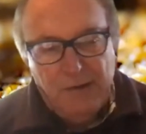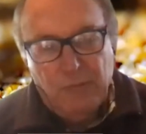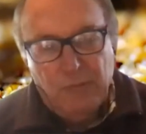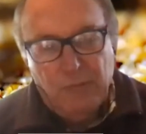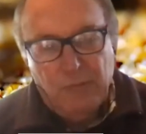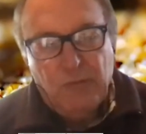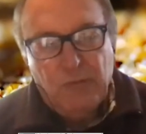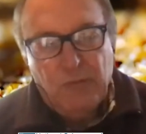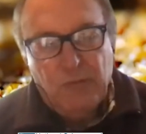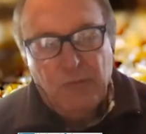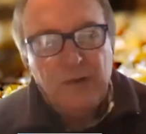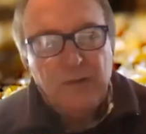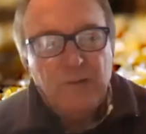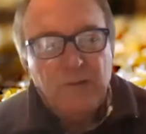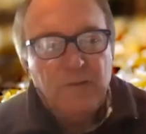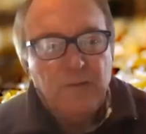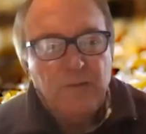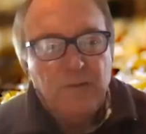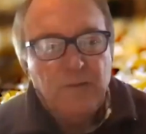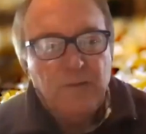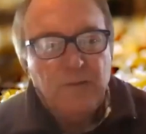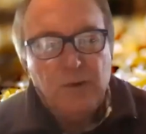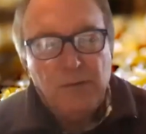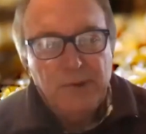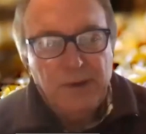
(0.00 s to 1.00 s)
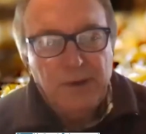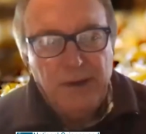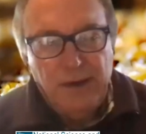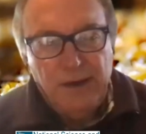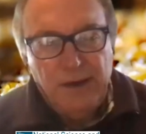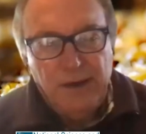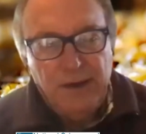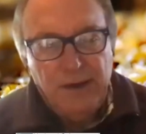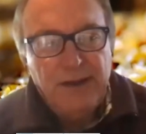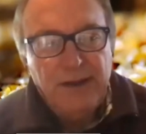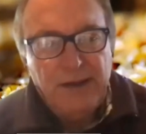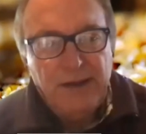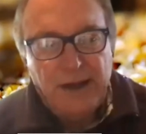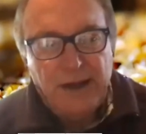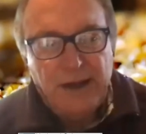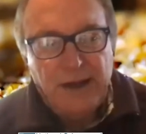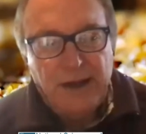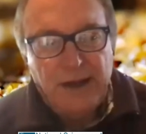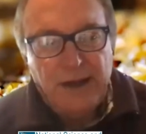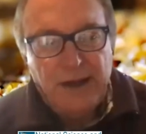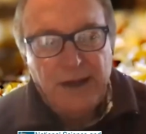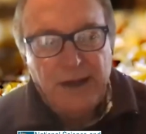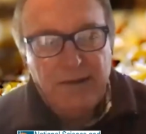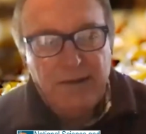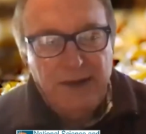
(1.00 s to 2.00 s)
which form
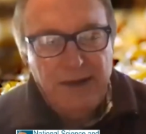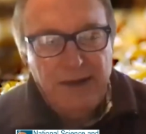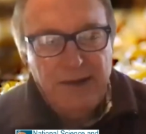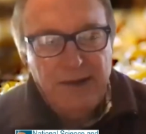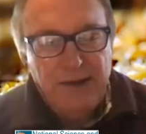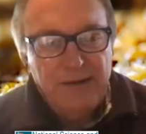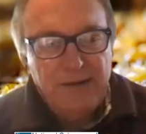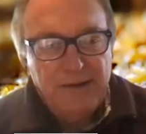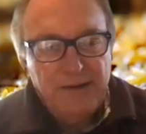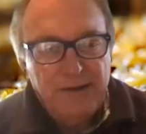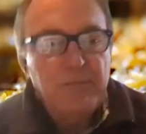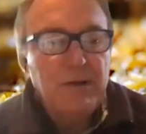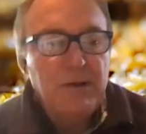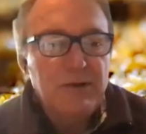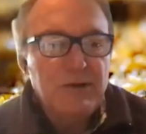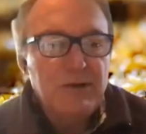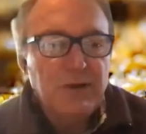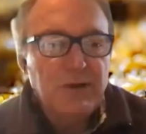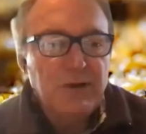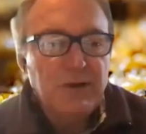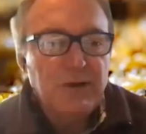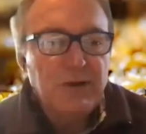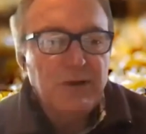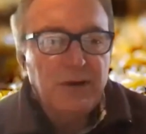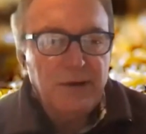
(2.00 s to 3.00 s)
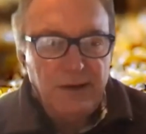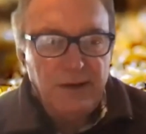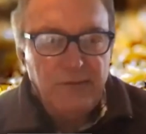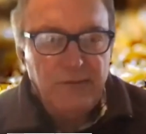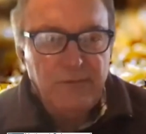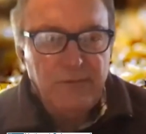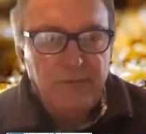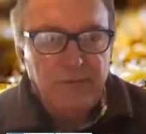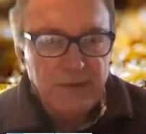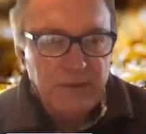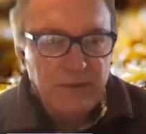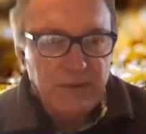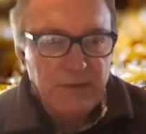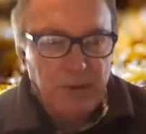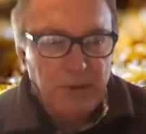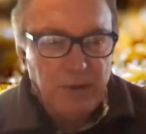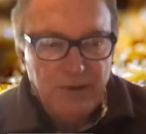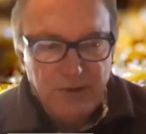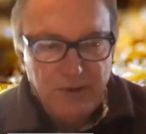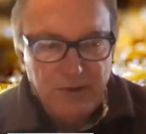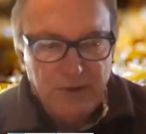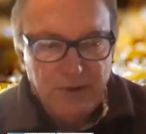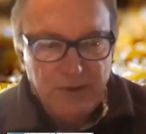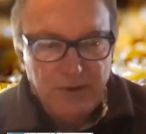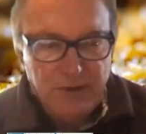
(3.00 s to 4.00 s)
the majority of the
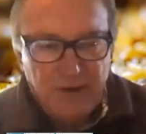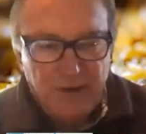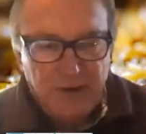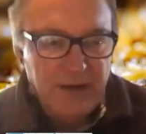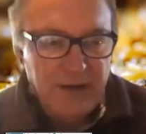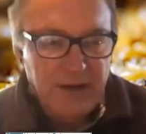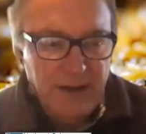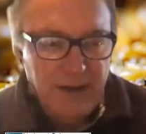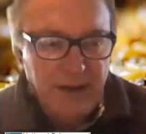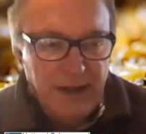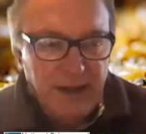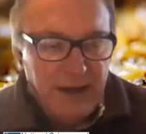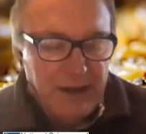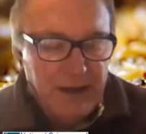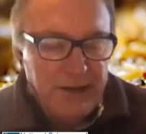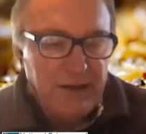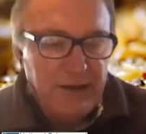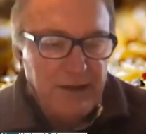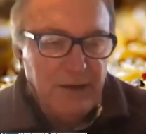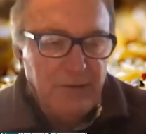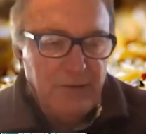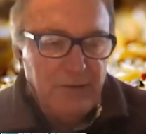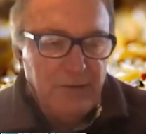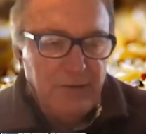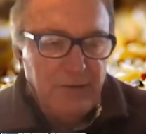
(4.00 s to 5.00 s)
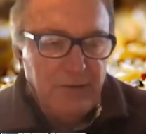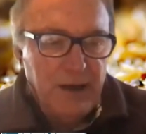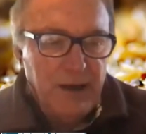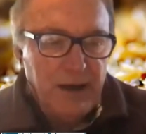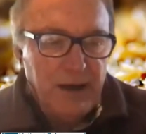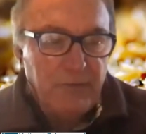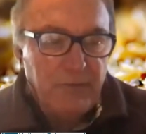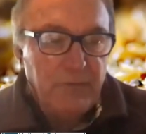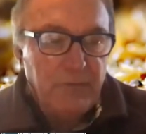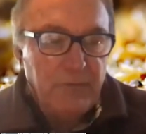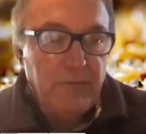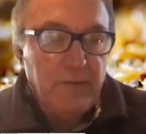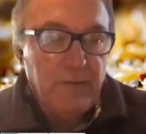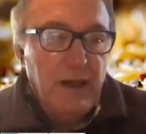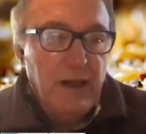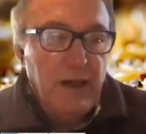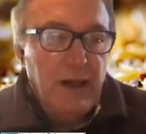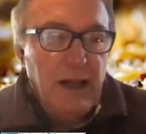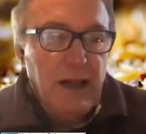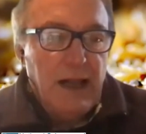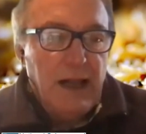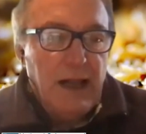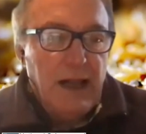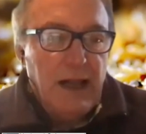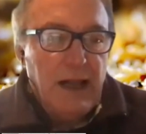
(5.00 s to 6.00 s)
species that we have.
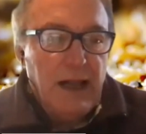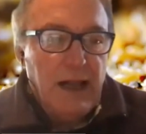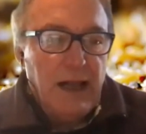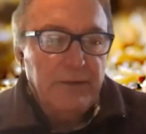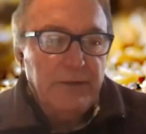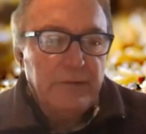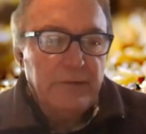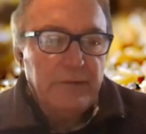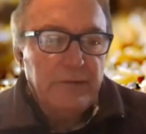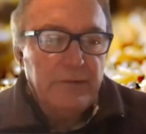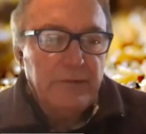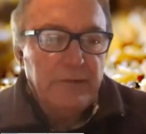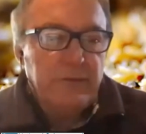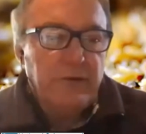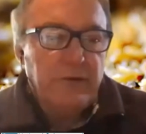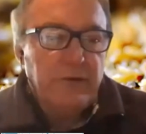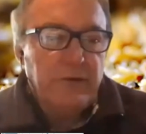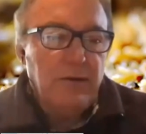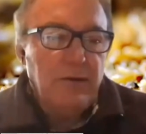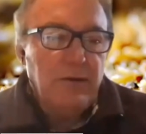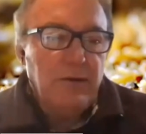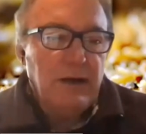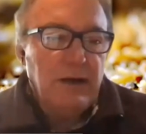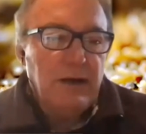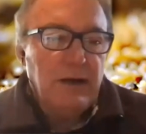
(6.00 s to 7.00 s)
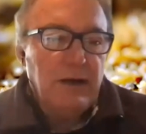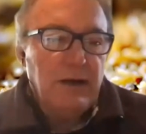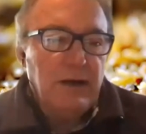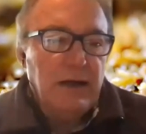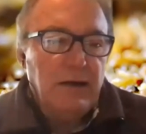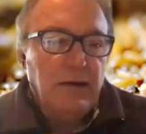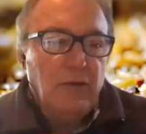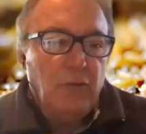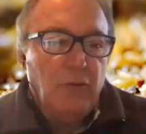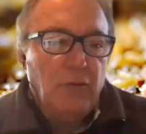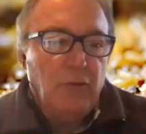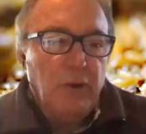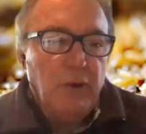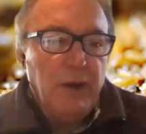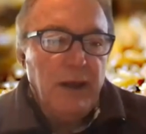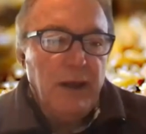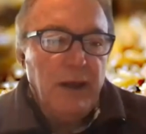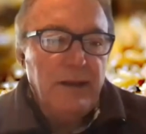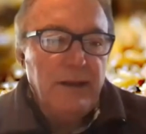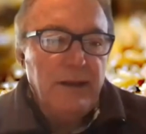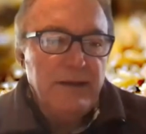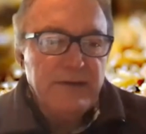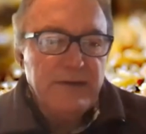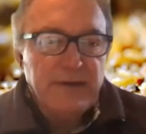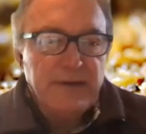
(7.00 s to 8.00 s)
And so where
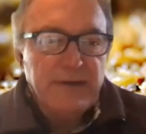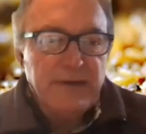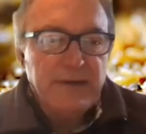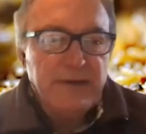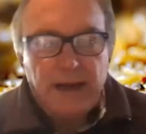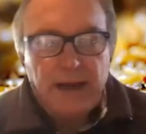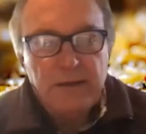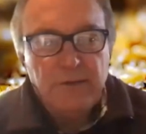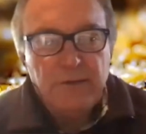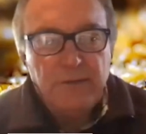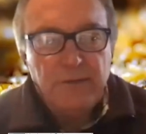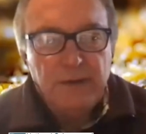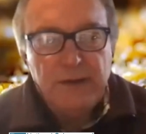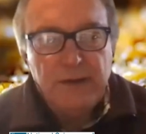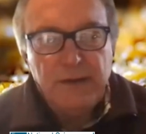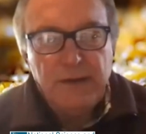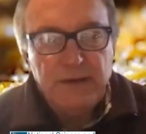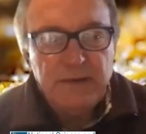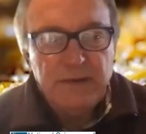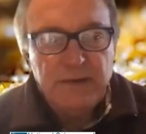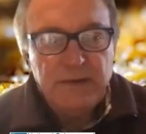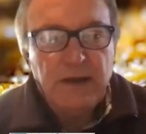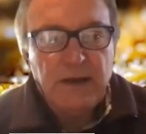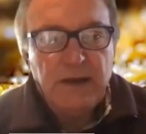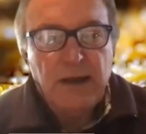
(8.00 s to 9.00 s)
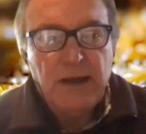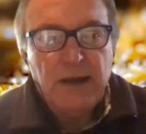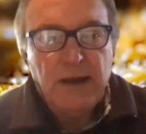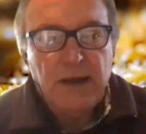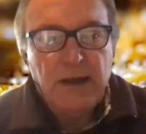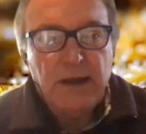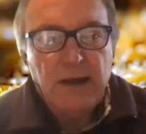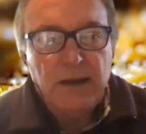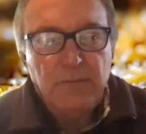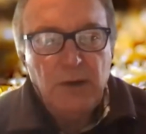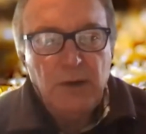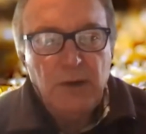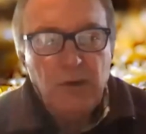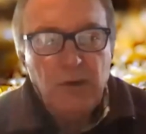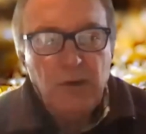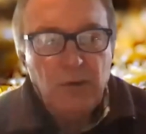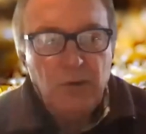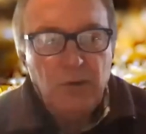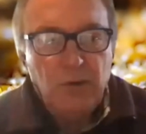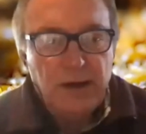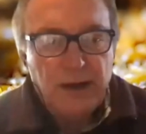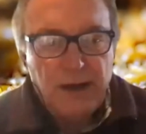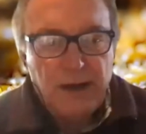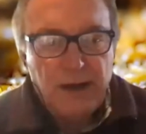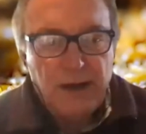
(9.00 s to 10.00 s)
these activities can be
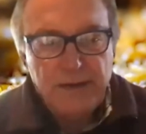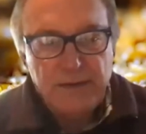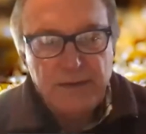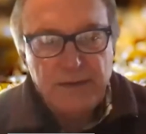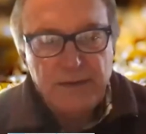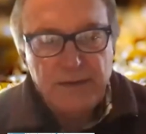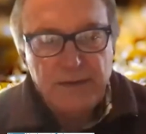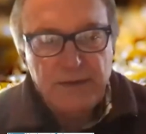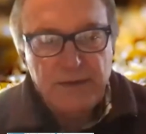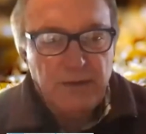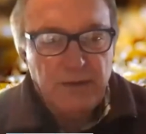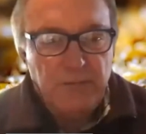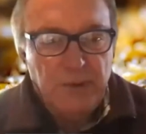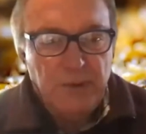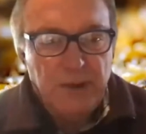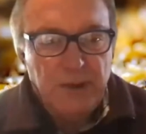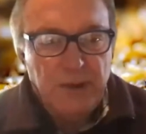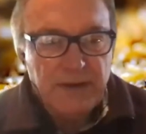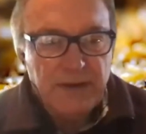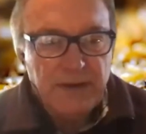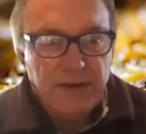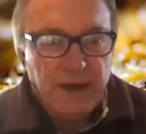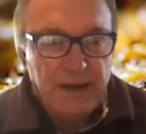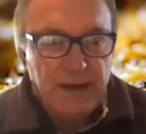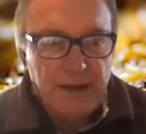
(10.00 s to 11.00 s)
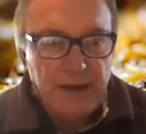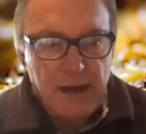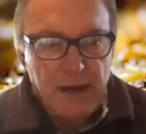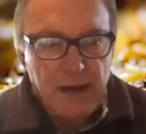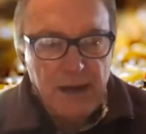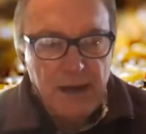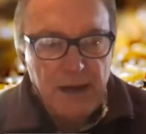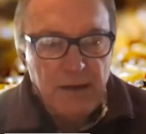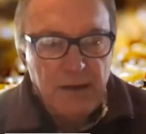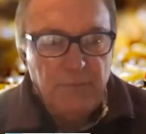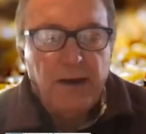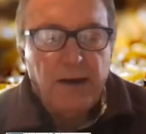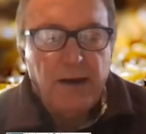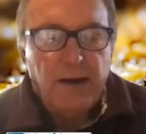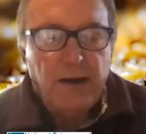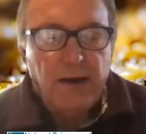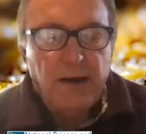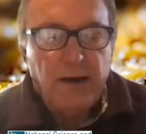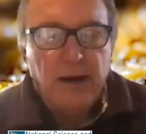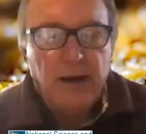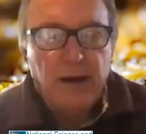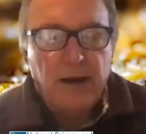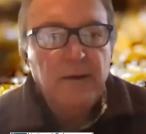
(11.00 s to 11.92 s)
organized and the bees identified,